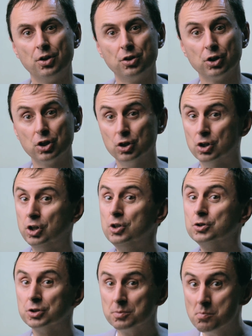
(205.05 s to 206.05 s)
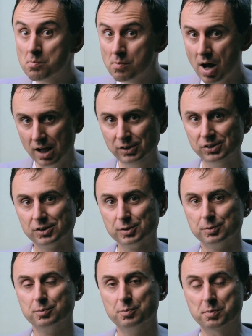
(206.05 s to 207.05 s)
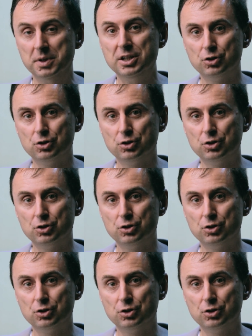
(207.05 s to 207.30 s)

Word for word: the conclusion must be